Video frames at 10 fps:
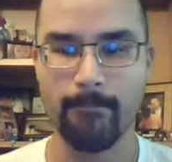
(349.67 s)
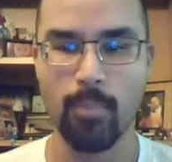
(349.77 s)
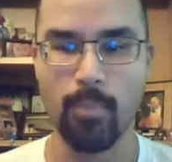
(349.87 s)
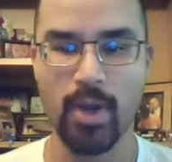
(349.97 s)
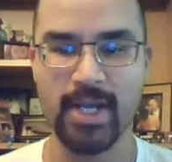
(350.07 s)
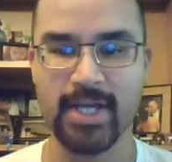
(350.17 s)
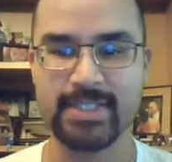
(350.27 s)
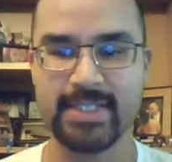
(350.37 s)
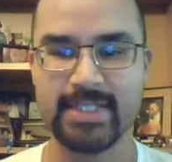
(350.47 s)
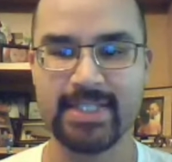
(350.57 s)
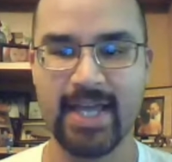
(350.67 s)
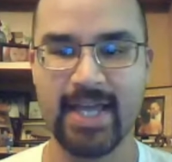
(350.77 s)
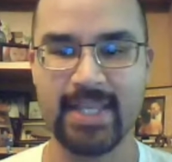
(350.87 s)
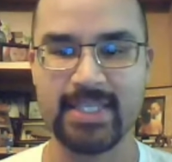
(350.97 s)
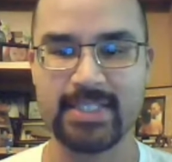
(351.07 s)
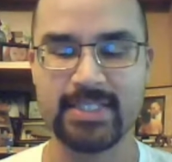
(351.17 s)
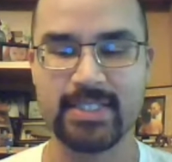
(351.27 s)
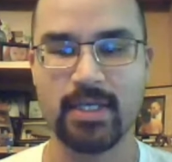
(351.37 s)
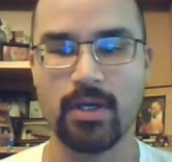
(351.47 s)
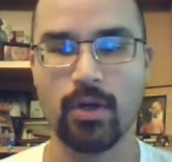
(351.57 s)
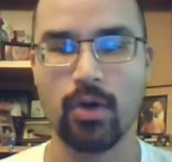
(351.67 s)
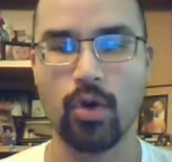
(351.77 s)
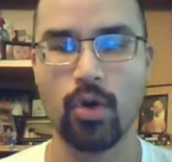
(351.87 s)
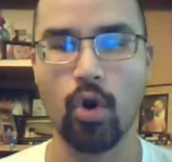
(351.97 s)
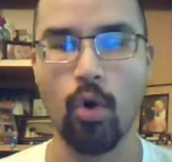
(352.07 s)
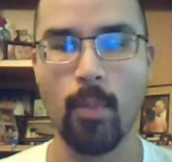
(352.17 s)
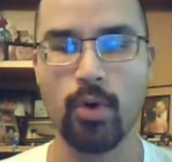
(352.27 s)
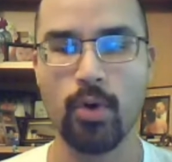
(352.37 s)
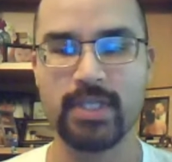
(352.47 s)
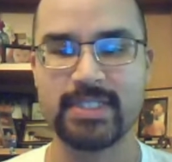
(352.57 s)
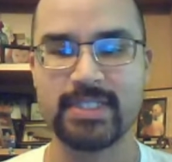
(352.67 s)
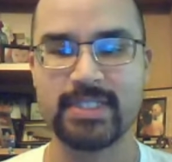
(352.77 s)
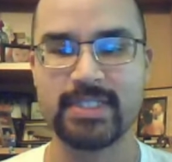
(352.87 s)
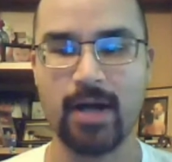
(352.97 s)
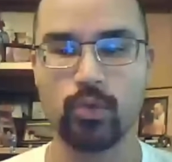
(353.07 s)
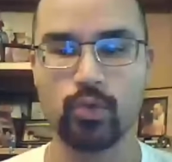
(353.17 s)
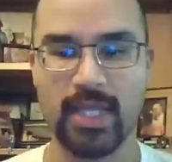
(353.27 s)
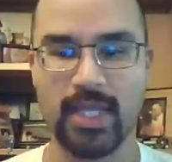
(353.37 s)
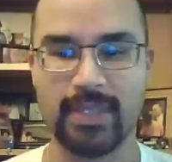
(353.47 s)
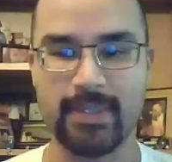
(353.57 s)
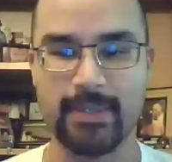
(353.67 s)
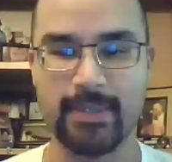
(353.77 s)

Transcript: Buenas tardes. ¿Cómo está usted?